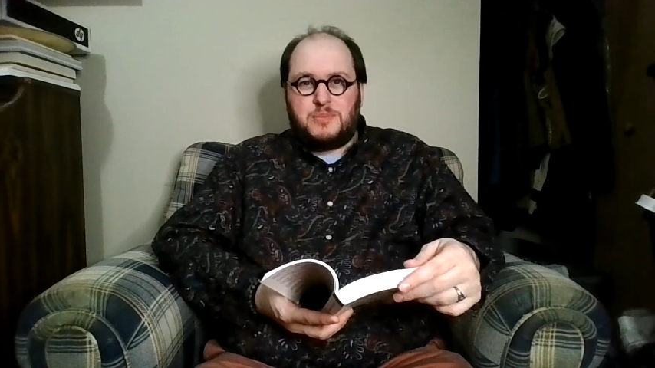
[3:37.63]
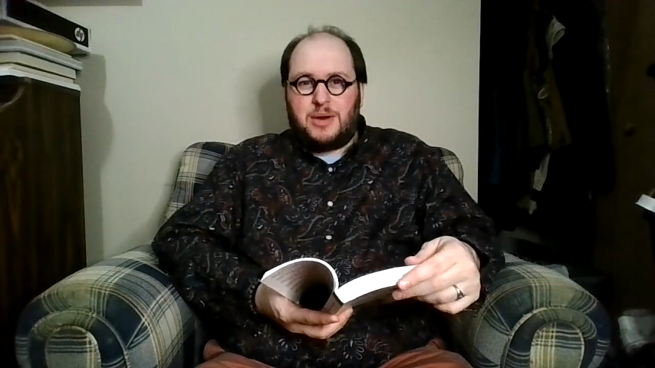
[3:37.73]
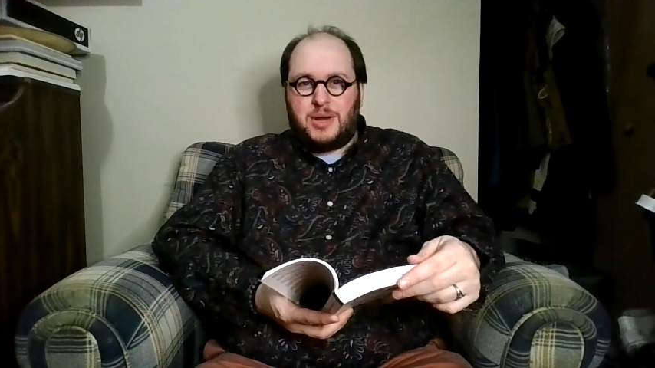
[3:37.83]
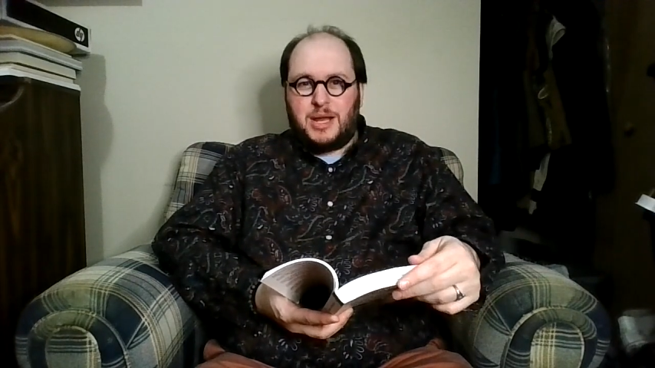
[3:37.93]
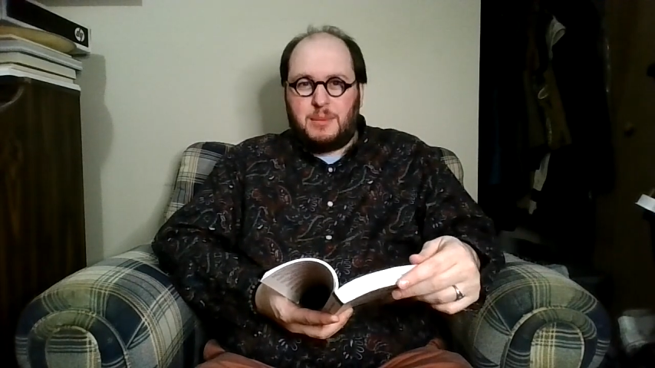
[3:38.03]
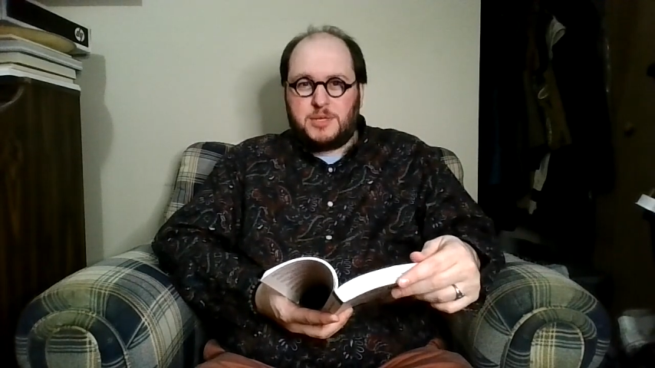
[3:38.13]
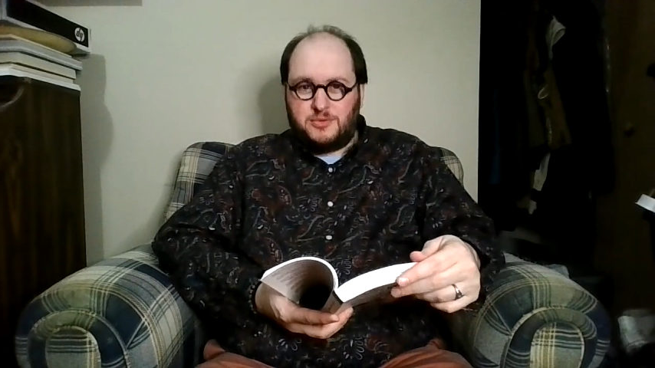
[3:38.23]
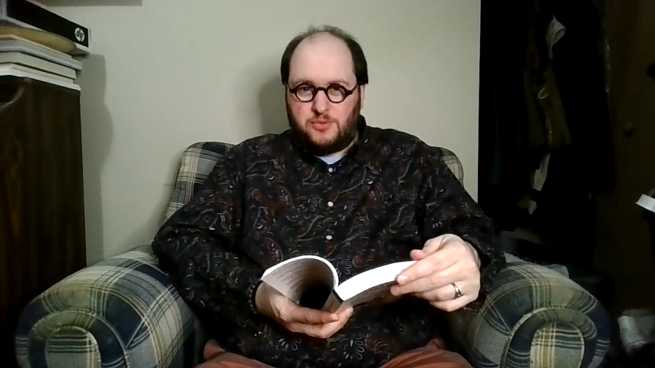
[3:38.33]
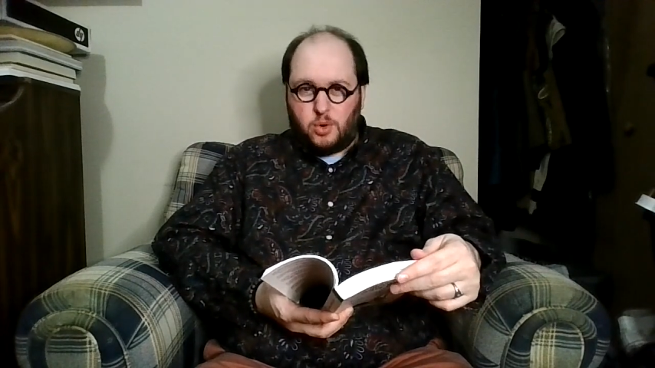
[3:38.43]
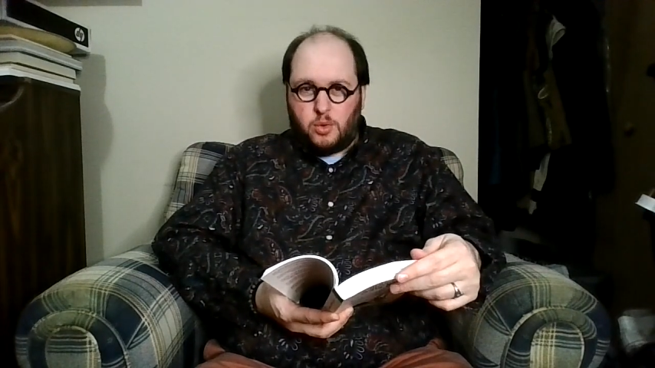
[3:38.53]
to marry up
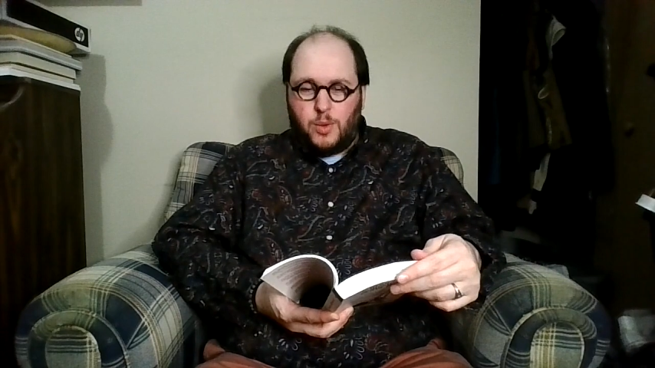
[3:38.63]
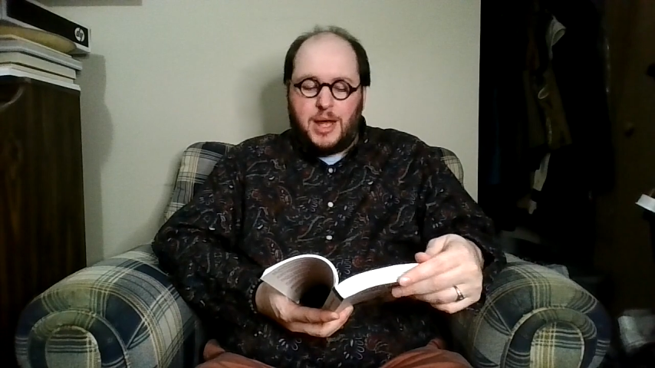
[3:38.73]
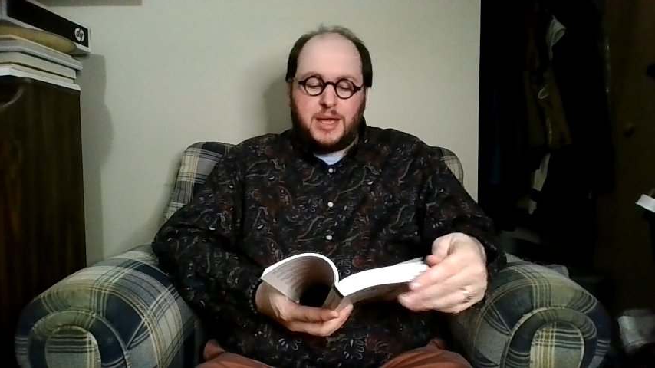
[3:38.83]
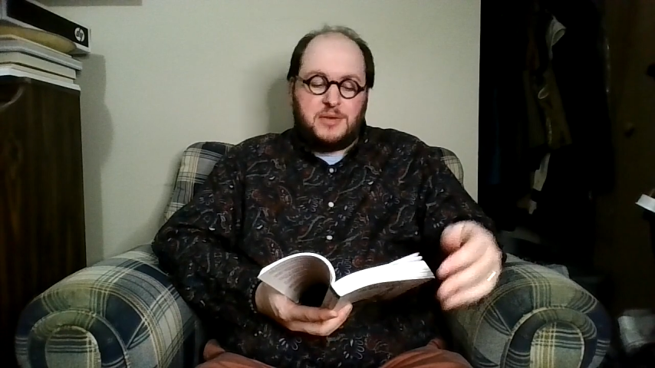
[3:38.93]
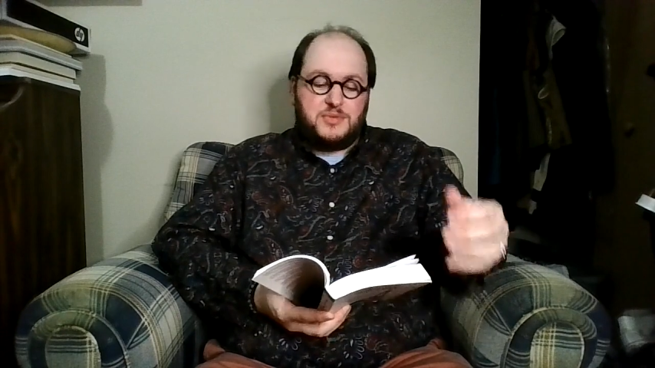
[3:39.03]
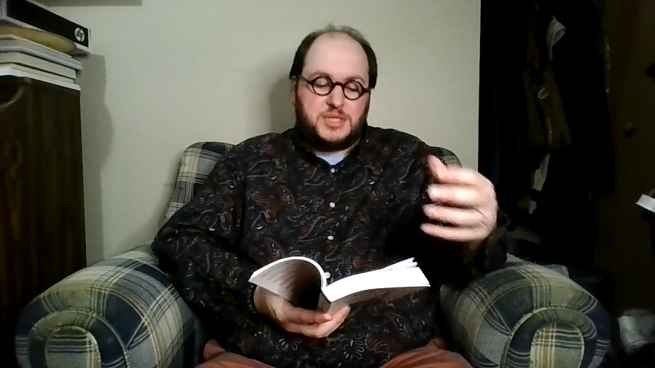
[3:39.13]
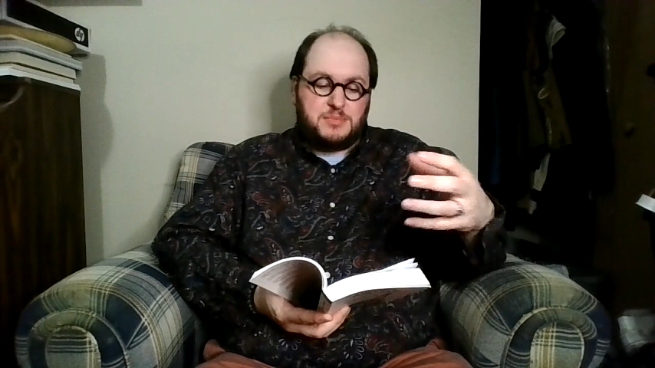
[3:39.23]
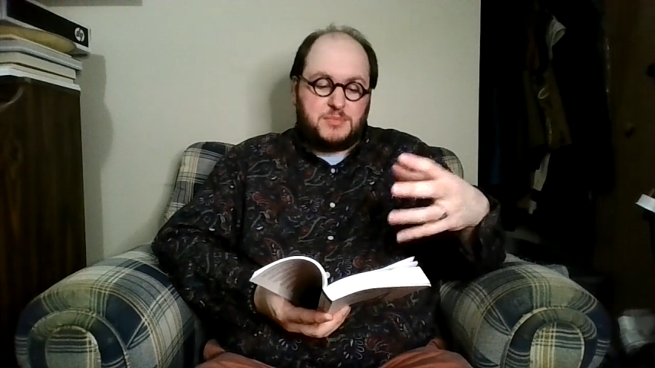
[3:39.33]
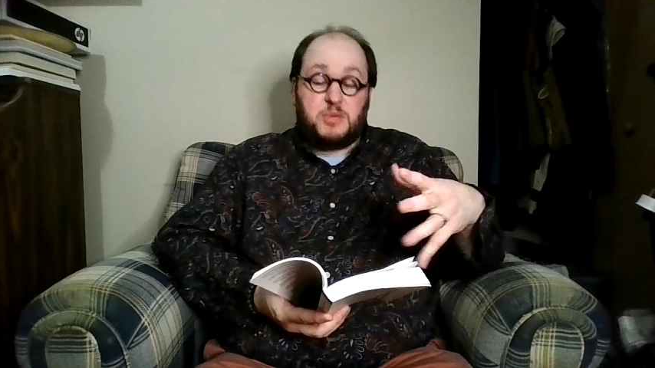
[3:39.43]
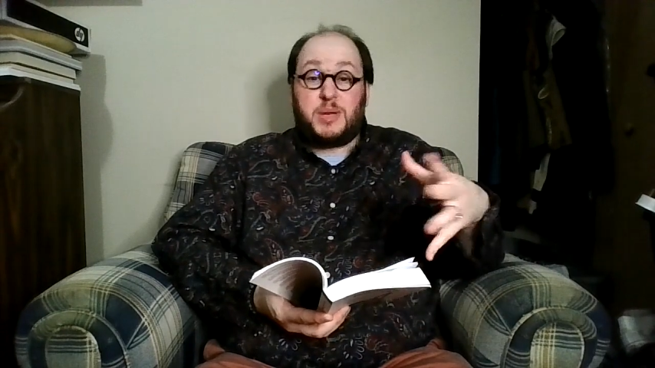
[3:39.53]
to four wives,